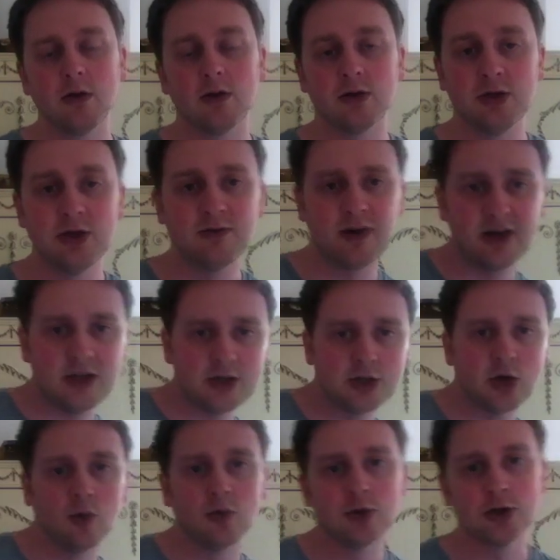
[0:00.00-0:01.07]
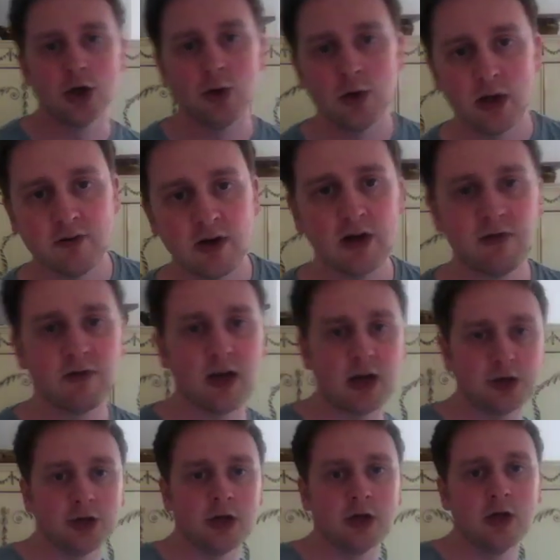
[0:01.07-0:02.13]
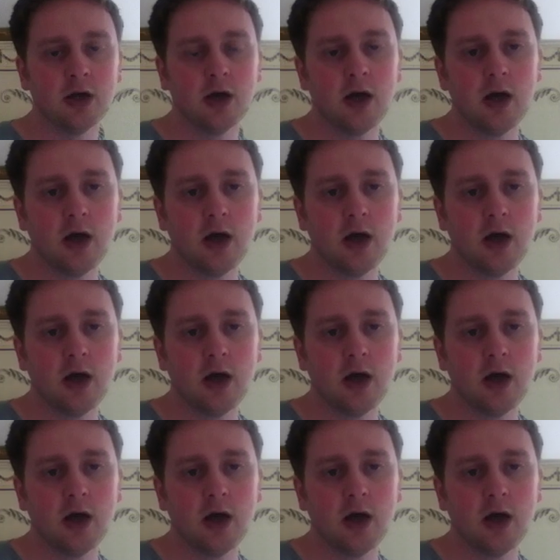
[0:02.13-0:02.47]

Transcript: because he's very showy, very flashy,